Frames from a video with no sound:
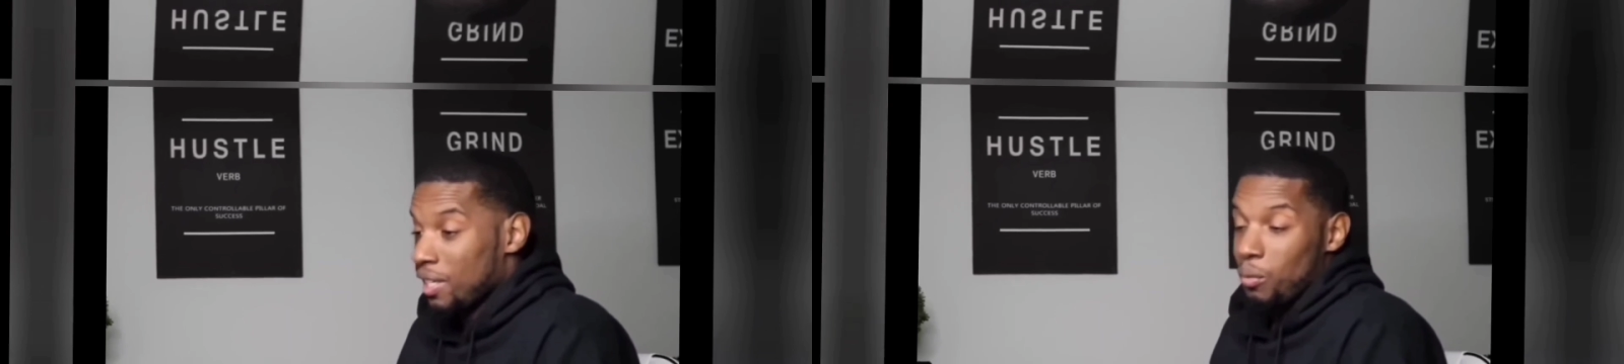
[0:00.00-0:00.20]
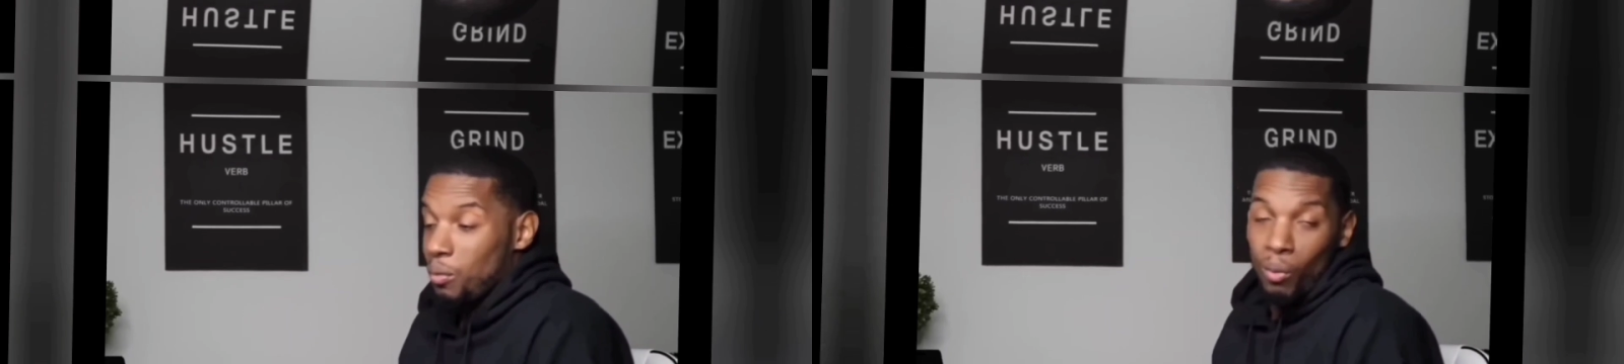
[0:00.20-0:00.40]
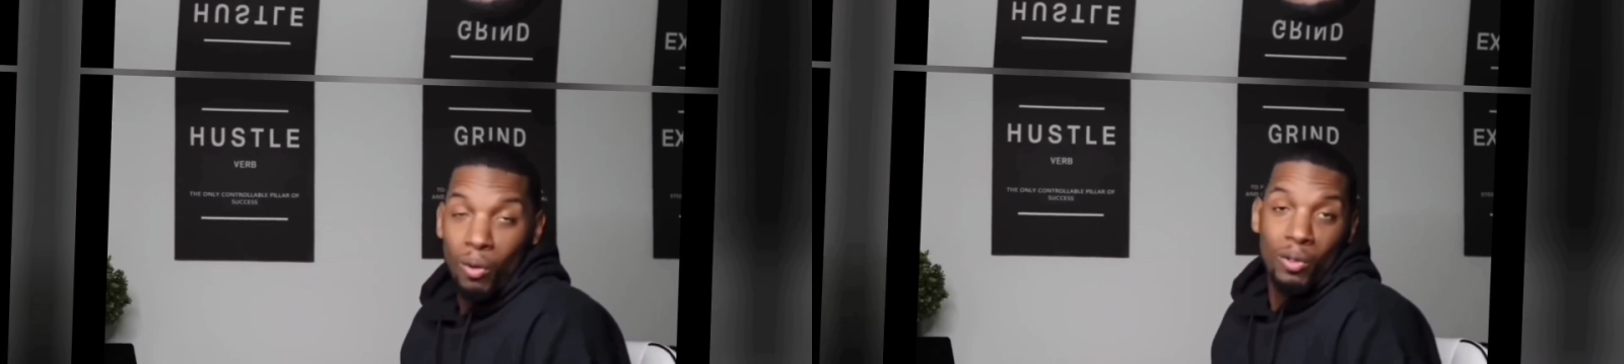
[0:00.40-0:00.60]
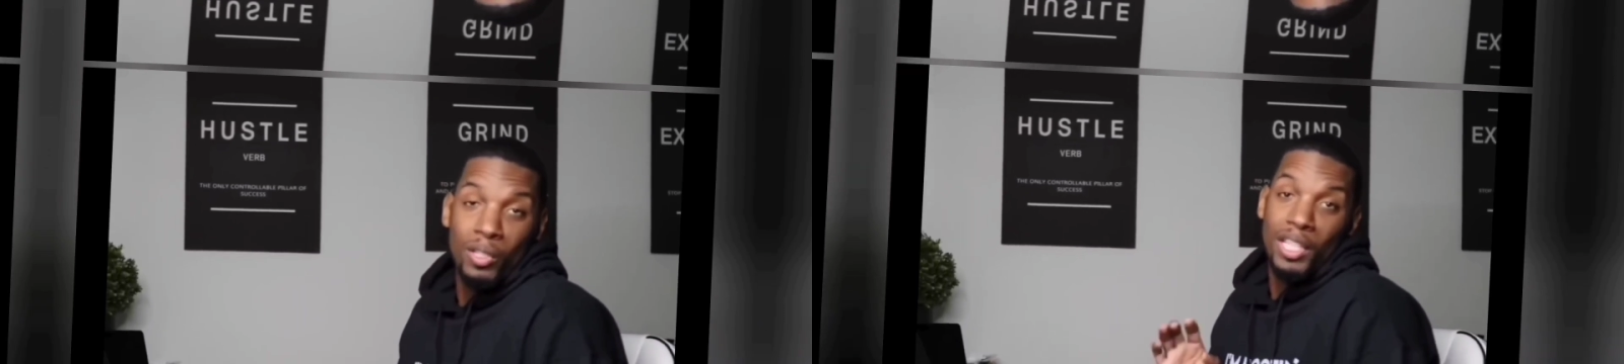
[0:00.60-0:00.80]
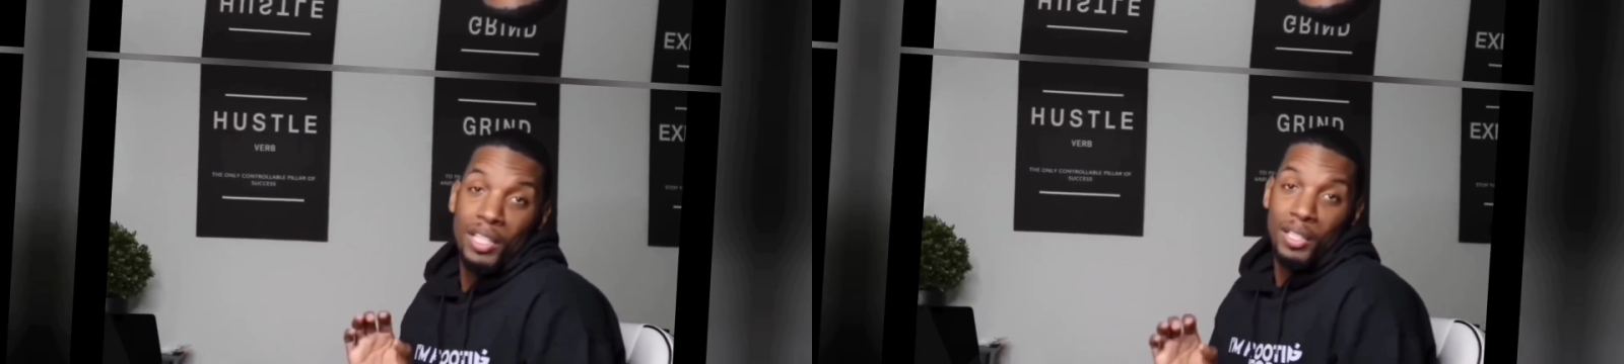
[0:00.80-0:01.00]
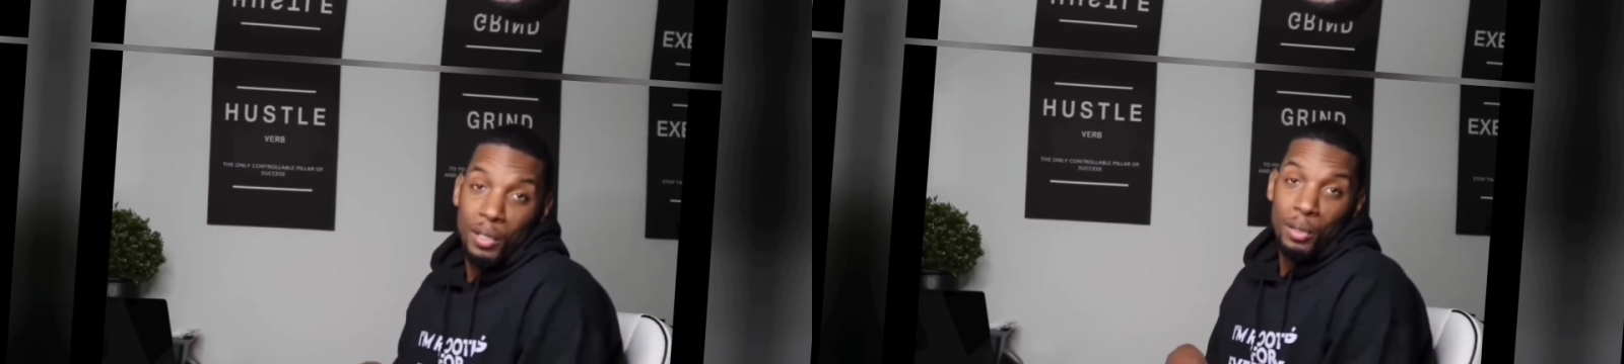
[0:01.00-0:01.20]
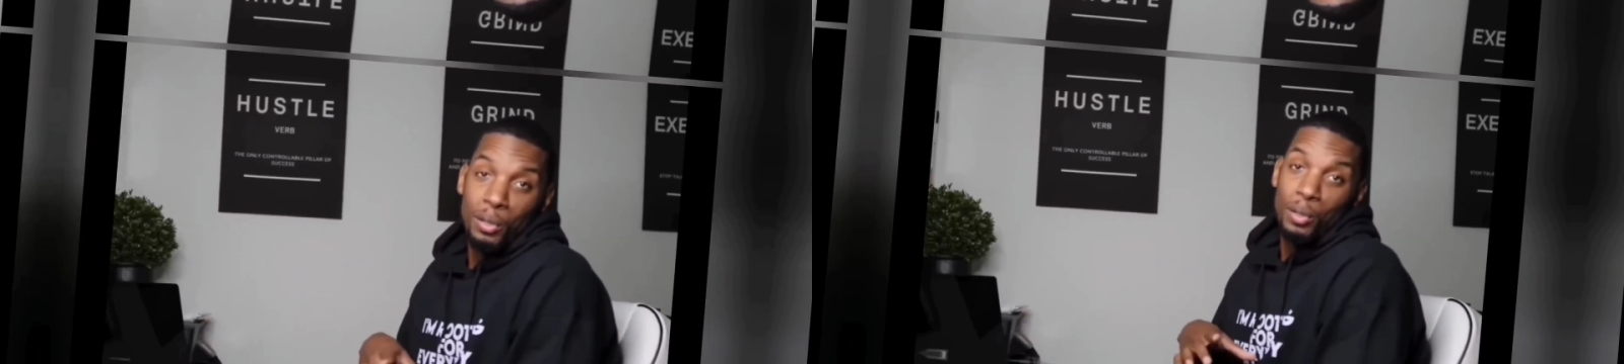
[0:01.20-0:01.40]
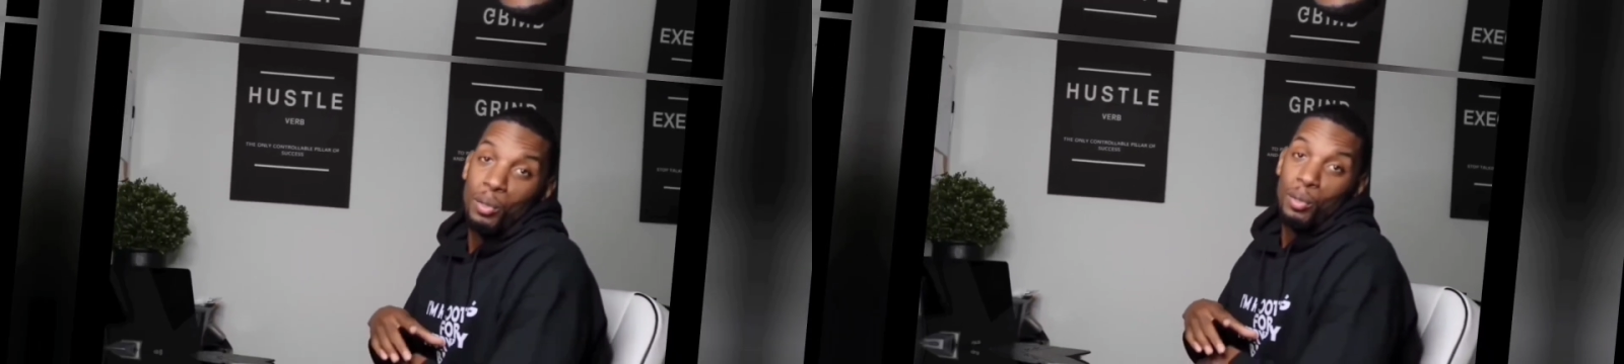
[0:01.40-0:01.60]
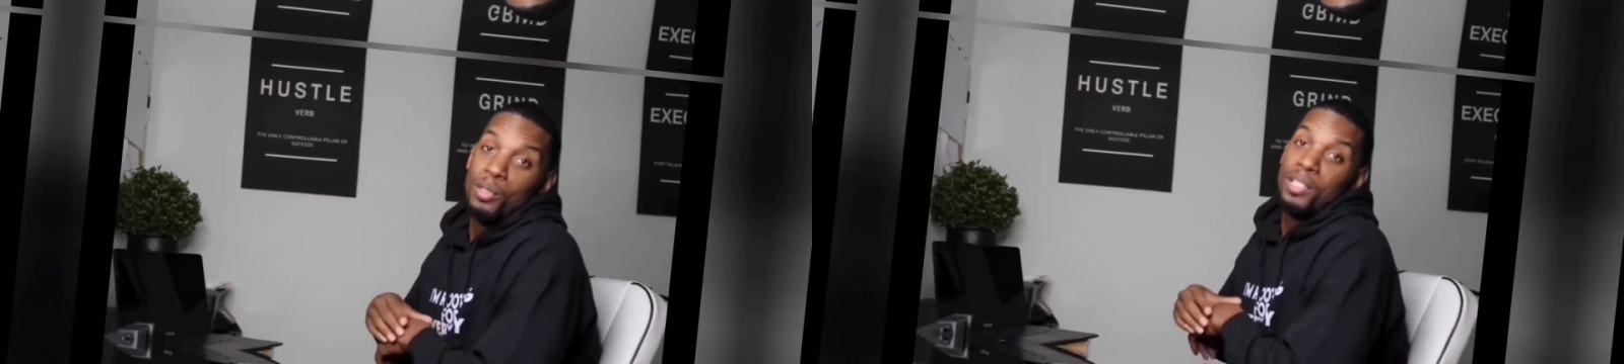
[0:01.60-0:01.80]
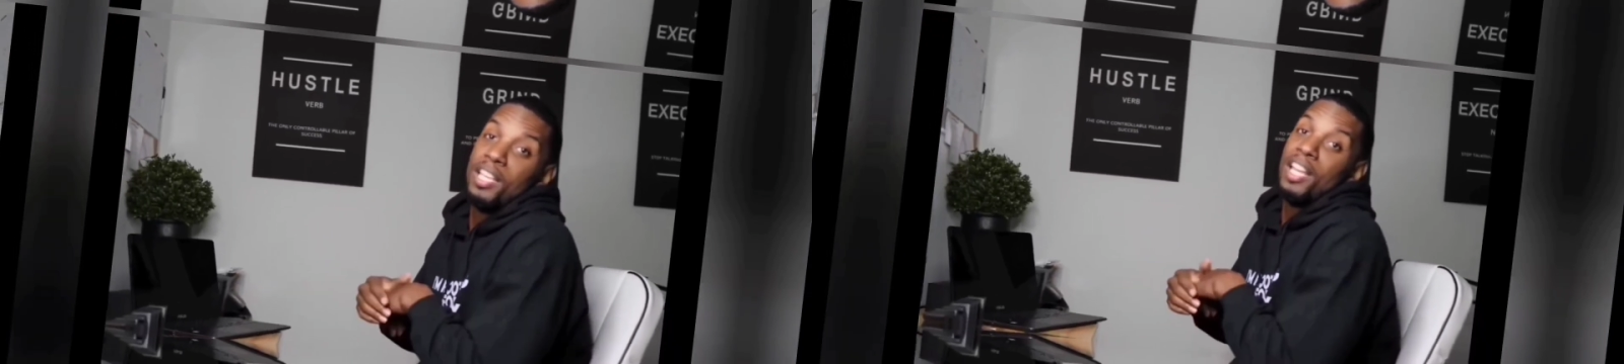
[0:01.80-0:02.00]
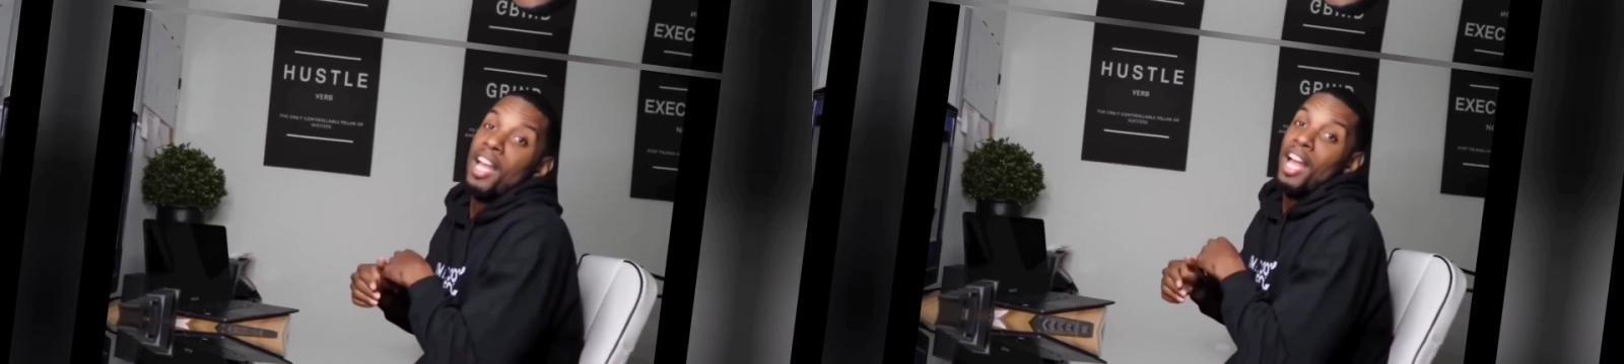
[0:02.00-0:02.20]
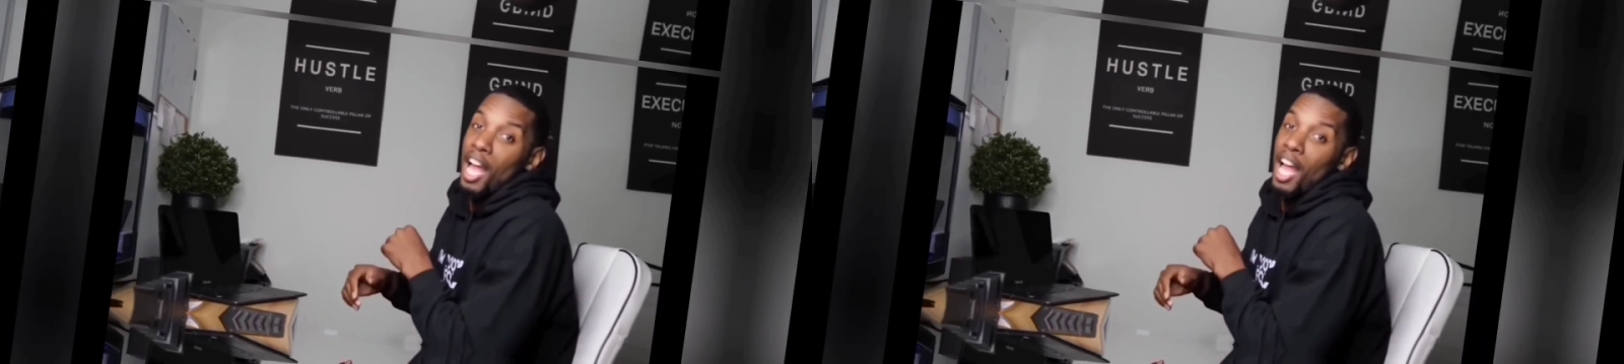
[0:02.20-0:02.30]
I mean, they they literally just must